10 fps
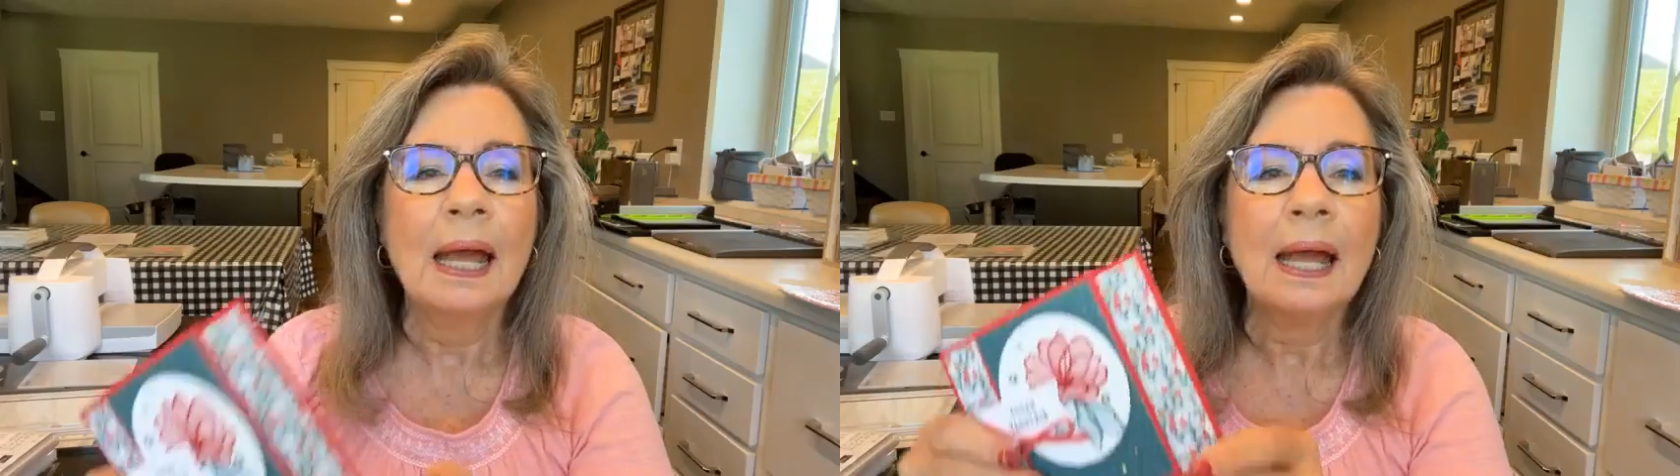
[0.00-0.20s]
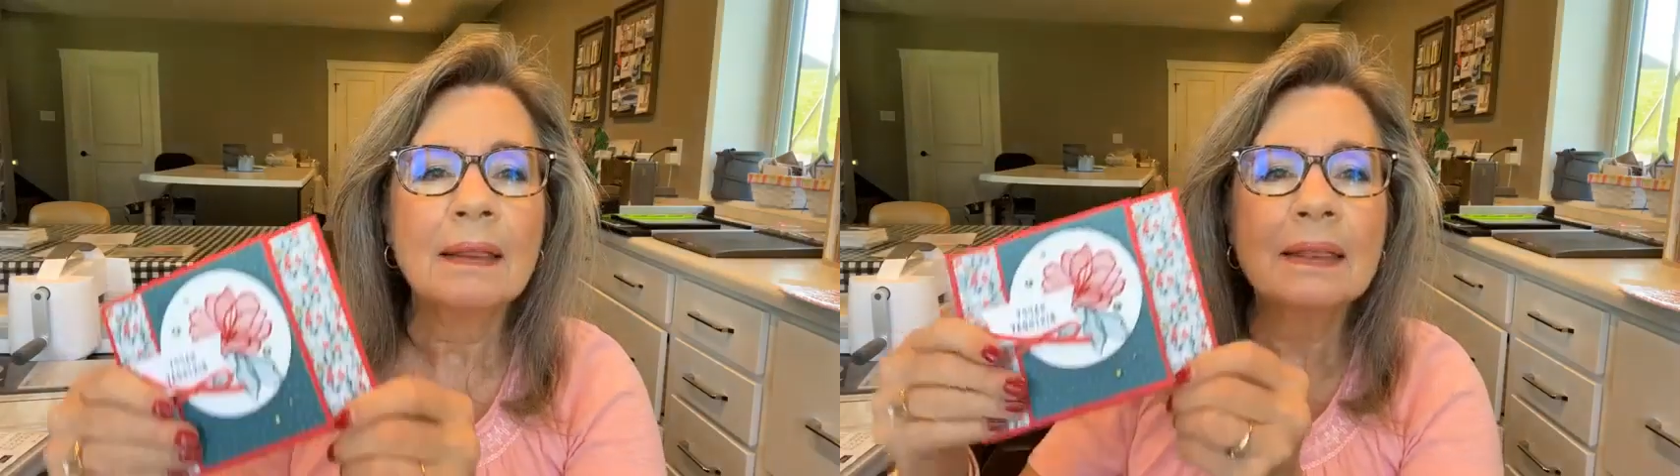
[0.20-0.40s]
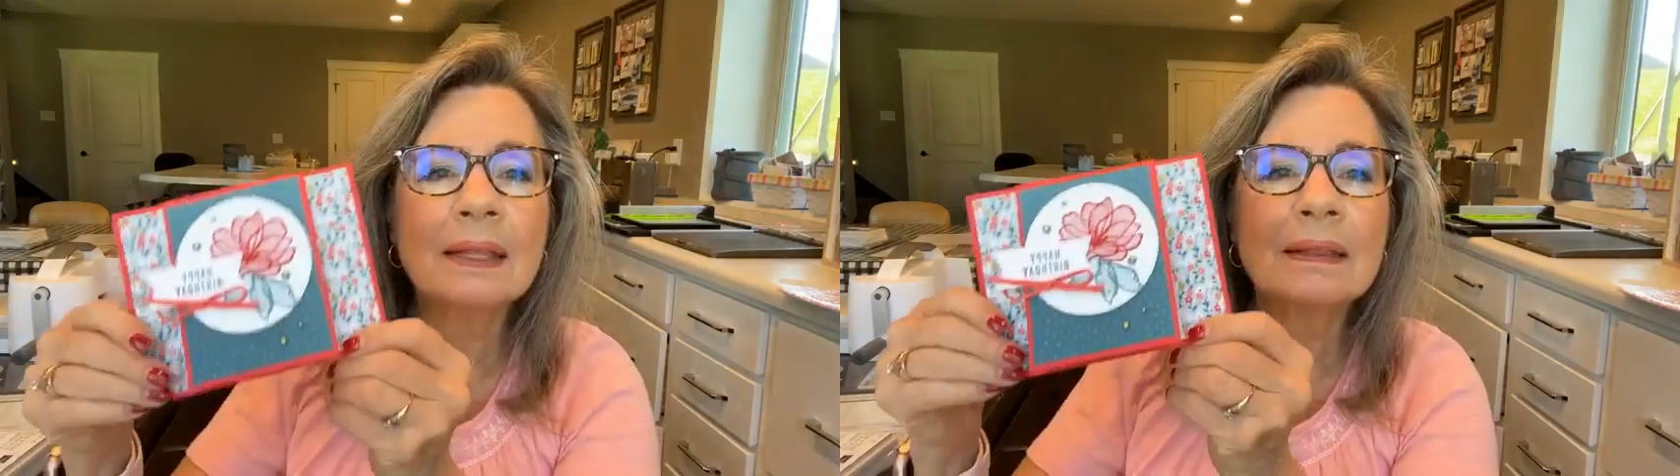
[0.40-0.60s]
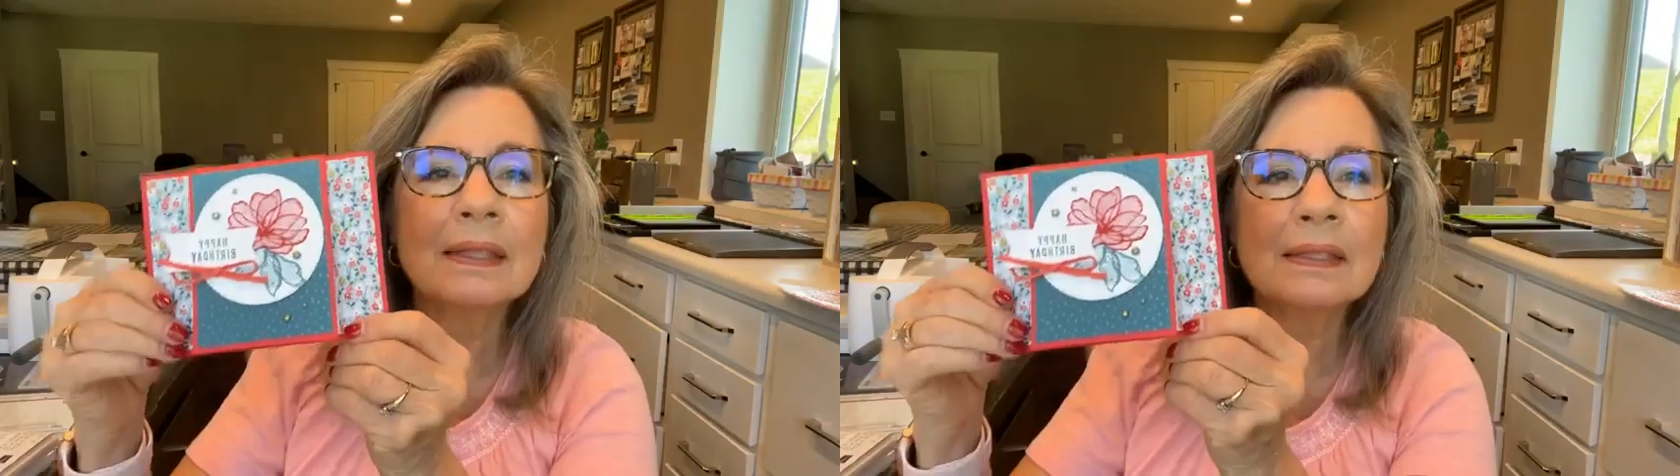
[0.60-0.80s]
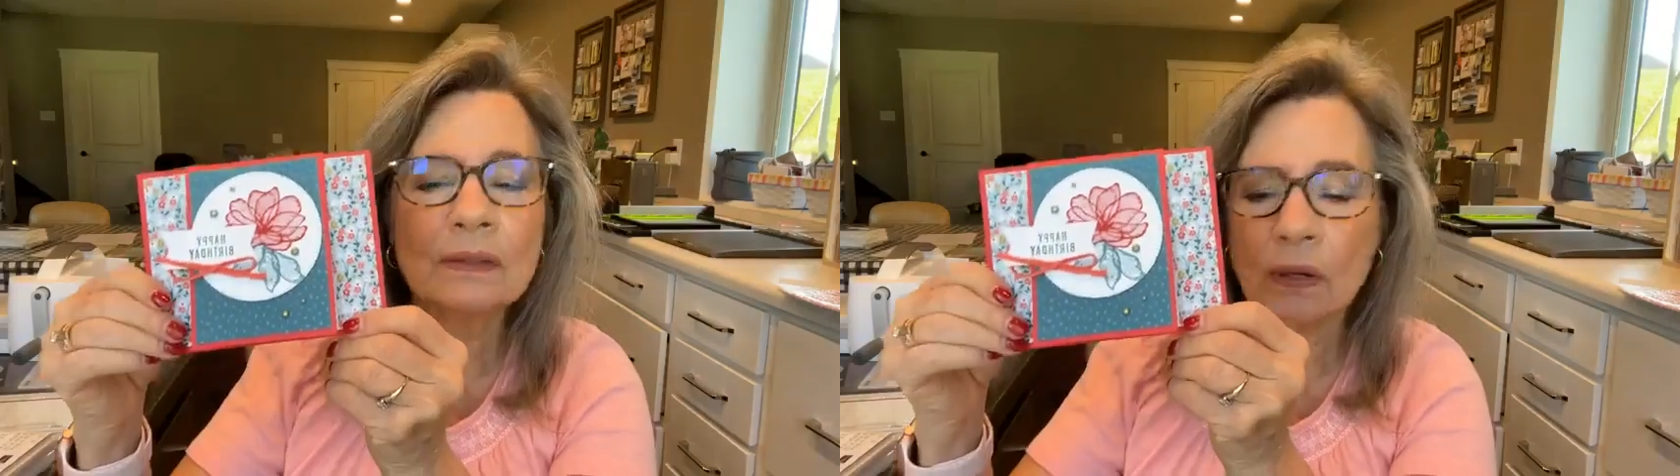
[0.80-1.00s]
And then
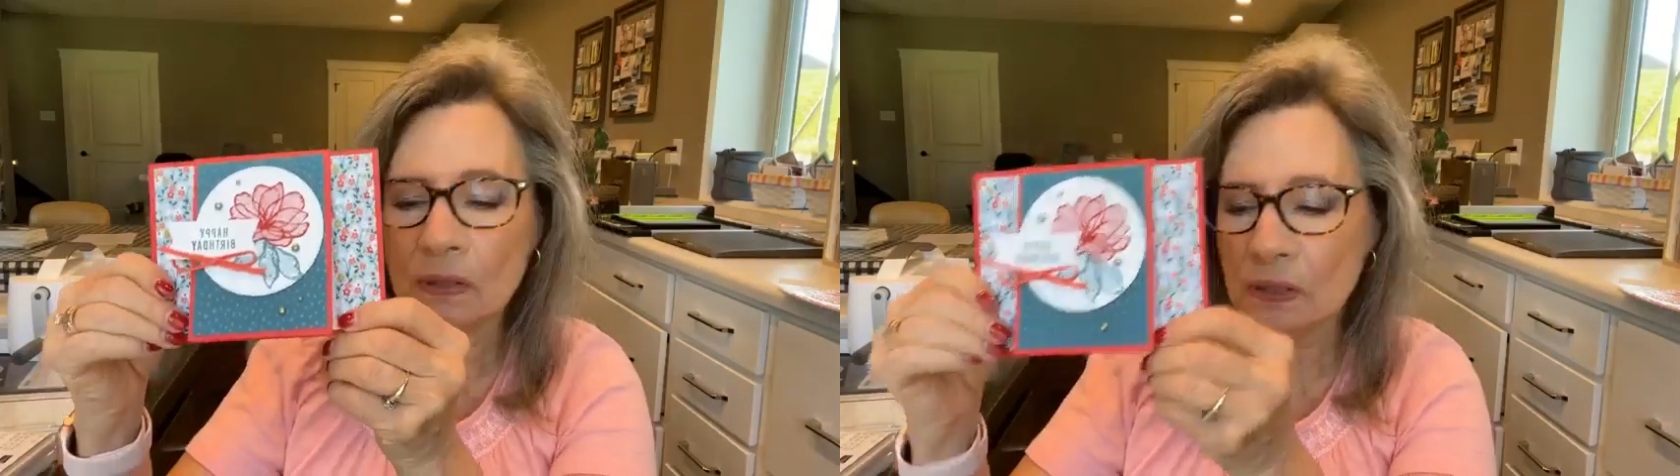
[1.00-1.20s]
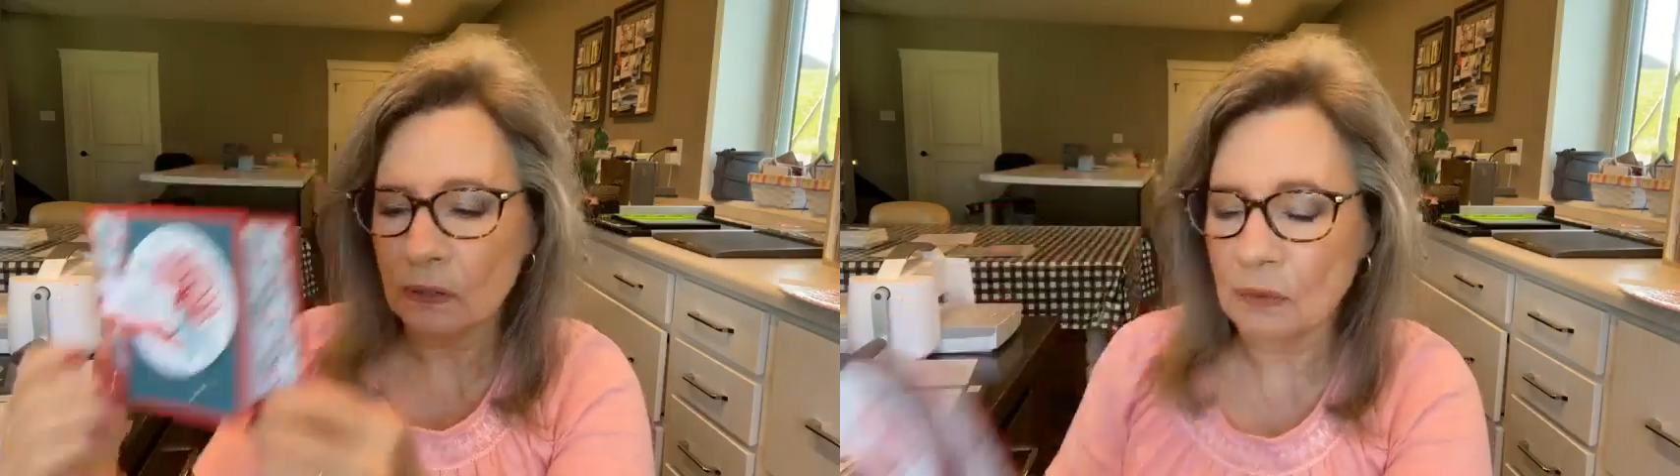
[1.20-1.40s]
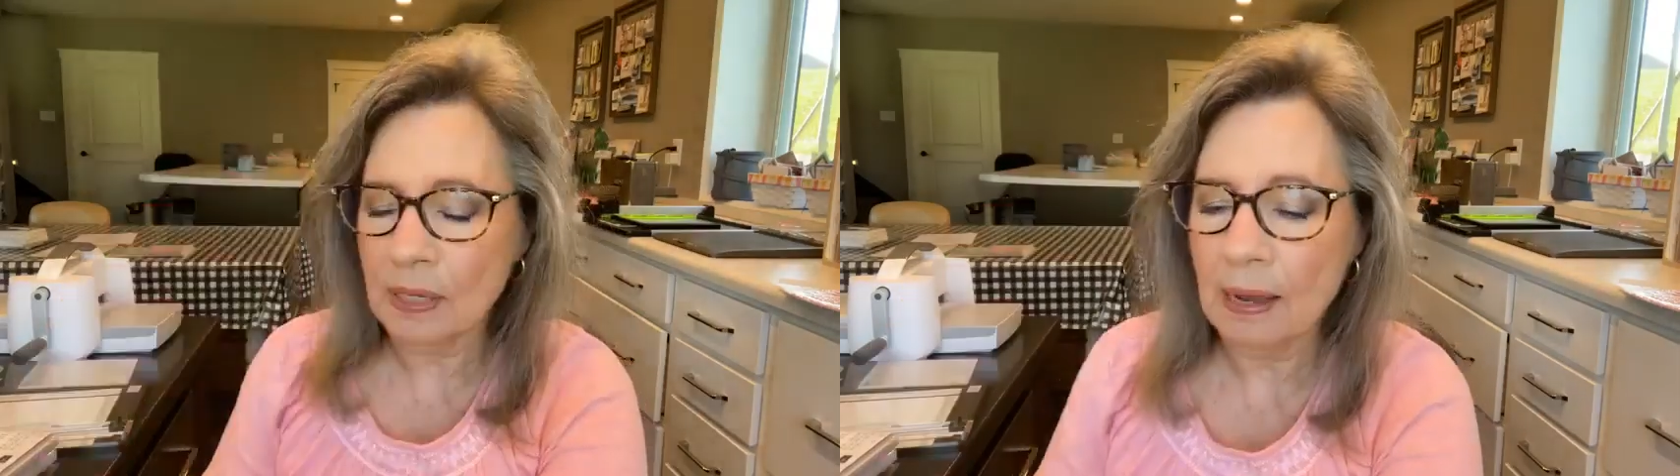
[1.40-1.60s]
this card. So you